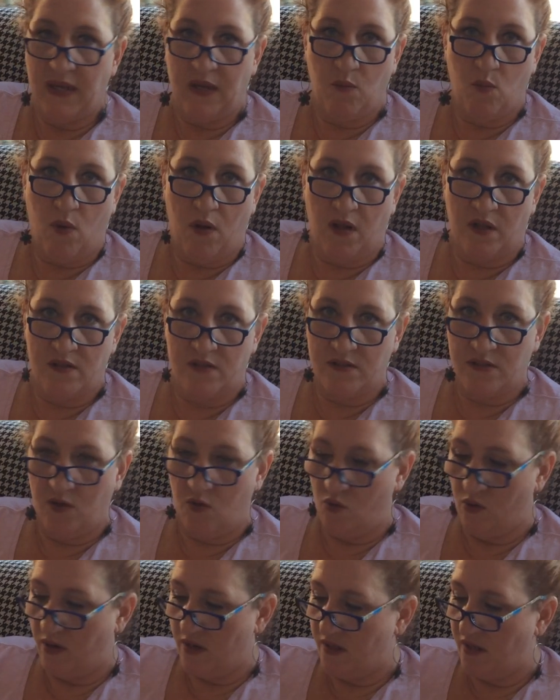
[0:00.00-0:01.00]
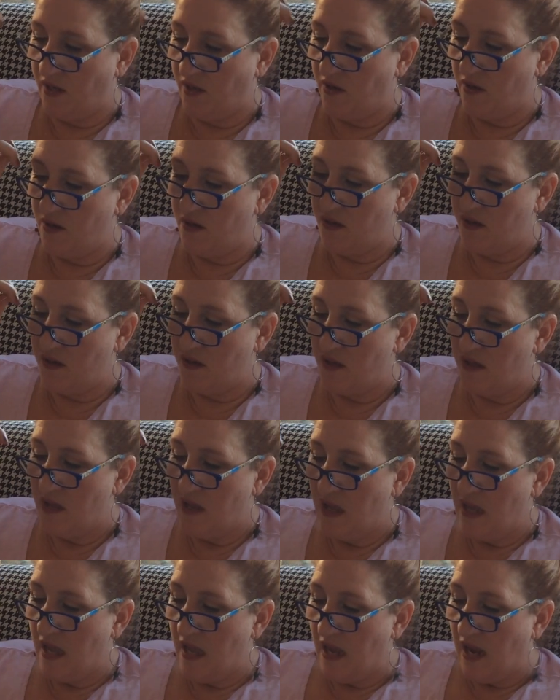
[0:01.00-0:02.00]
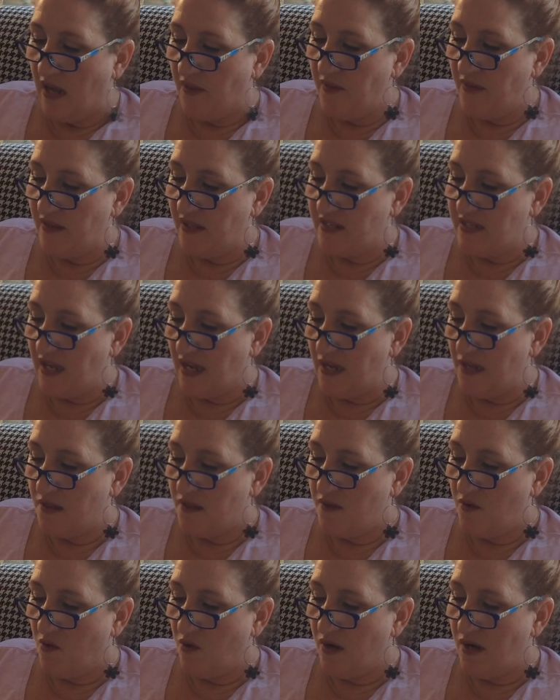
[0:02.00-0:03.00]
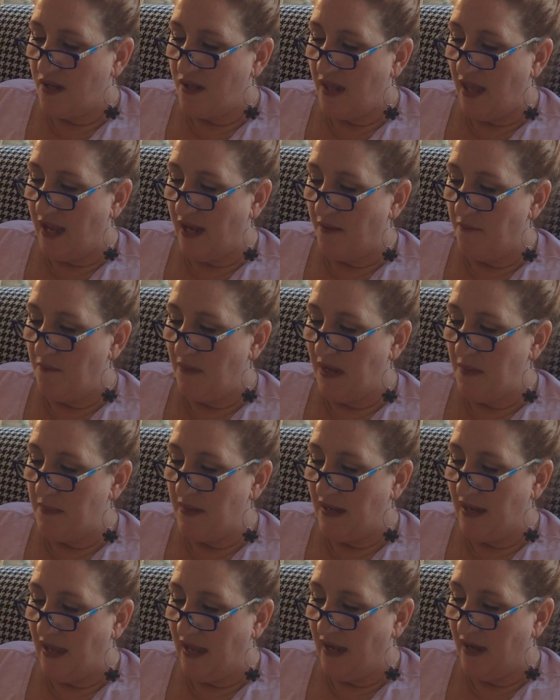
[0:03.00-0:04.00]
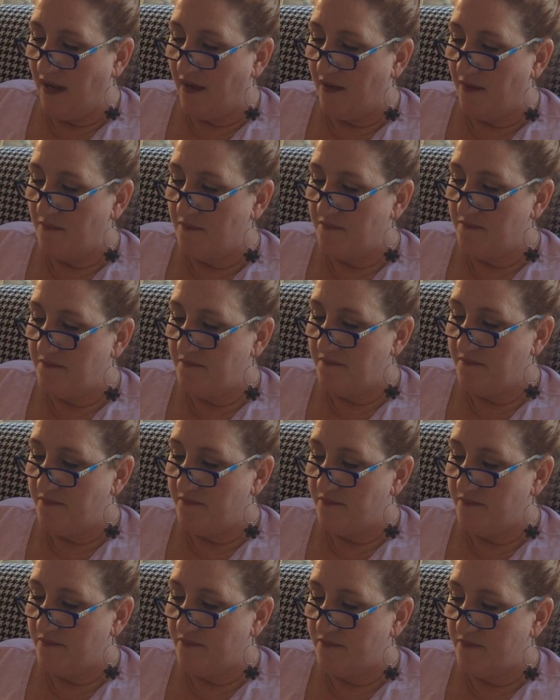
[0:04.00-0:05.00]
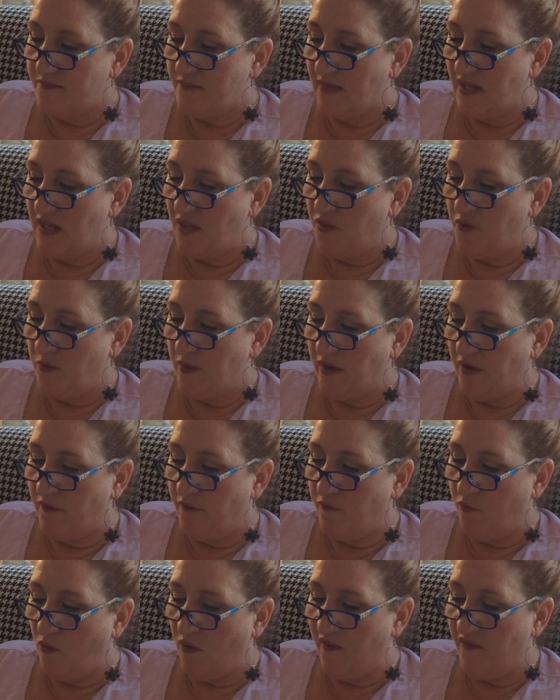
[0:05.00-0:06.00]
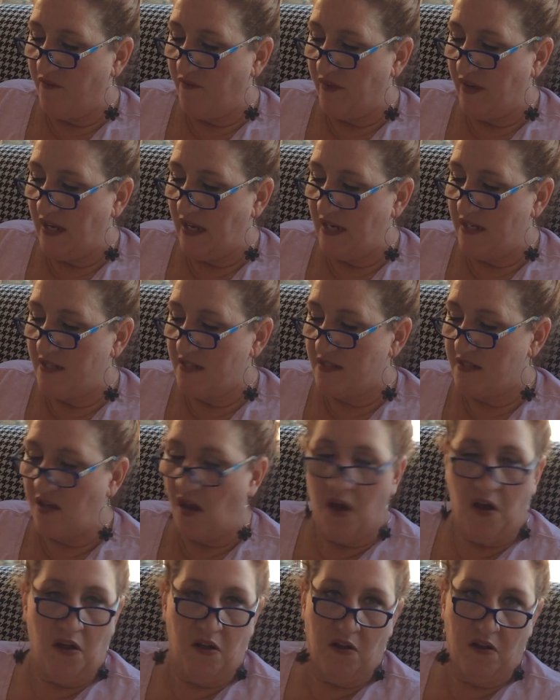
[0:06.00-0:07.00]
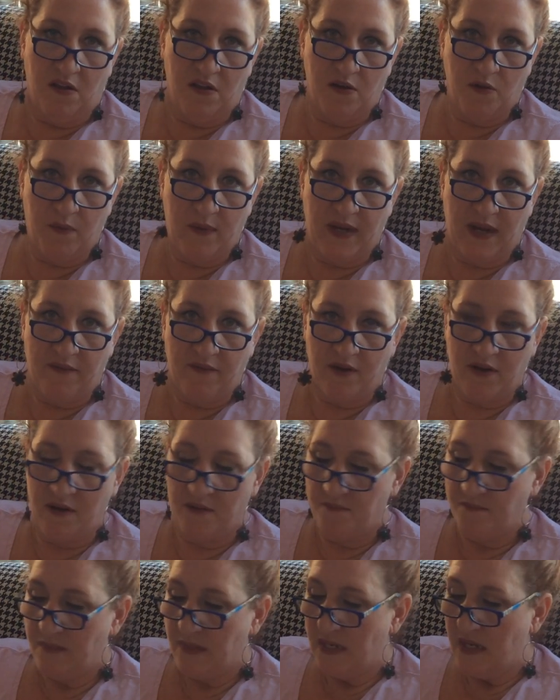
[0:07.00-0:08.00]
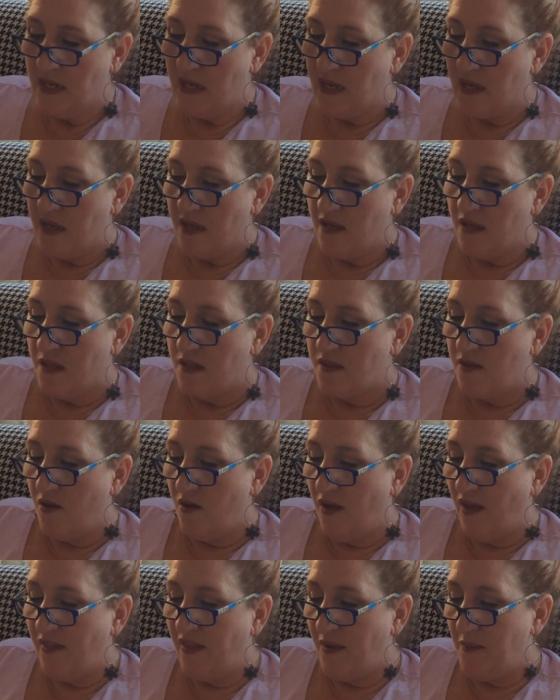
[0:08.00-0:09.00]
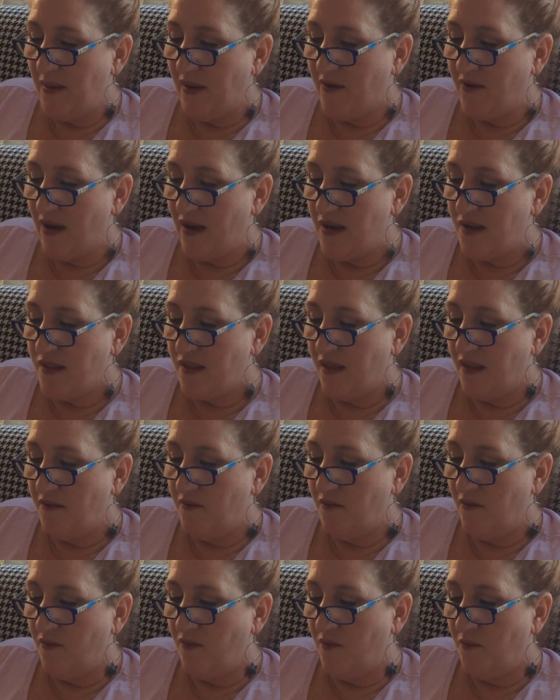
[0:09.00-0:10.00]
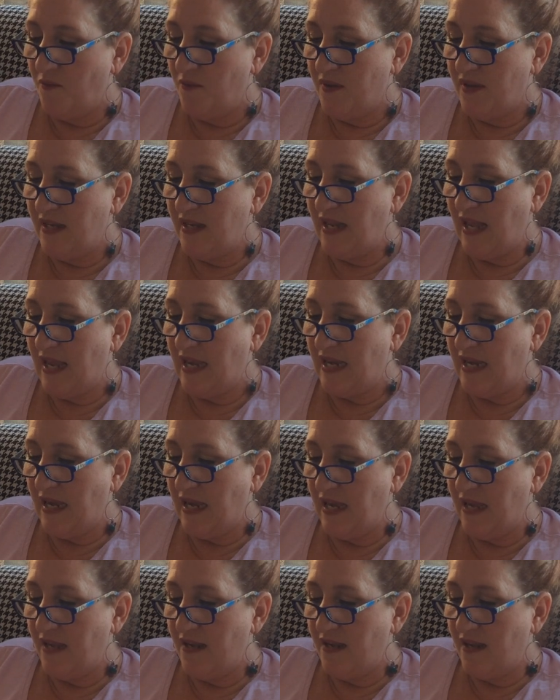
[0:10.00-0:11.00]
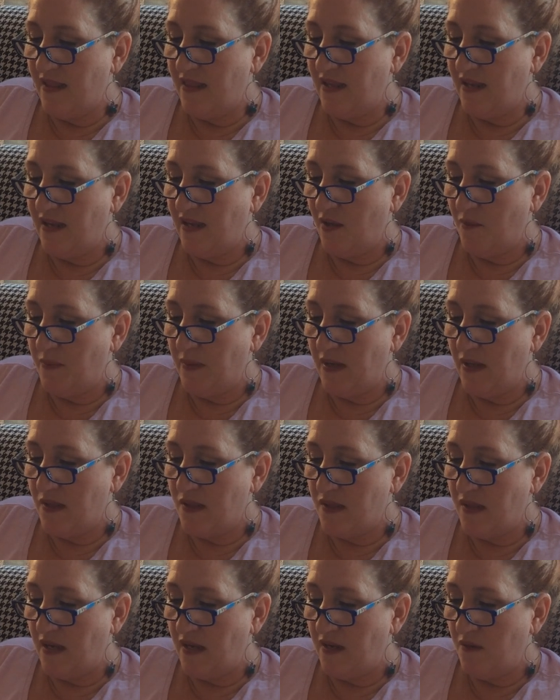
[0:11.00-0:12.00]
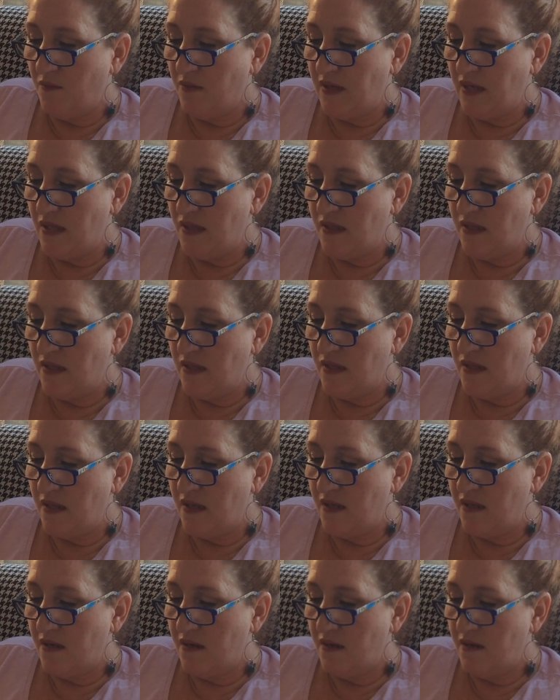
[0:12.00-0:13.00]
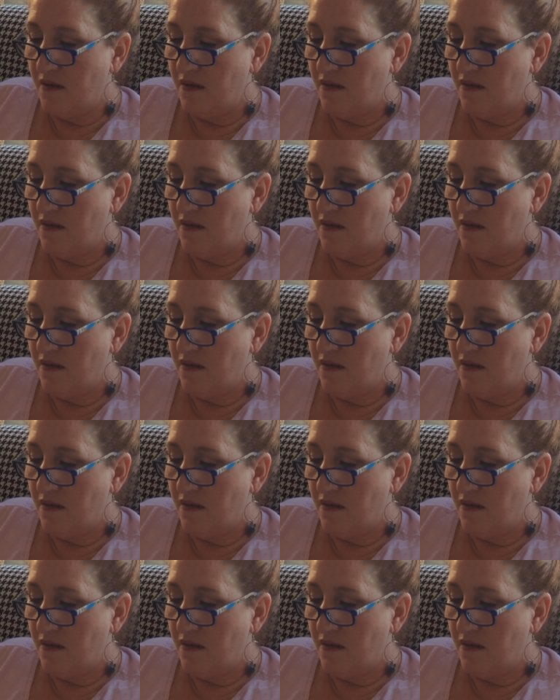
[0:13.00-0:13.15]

big wall decor stickers. I think the dinosaur is like maybe like 3 or 4 feet tall or whatever. So I think my grandson will really like it. I think he'll be excited when he sees it.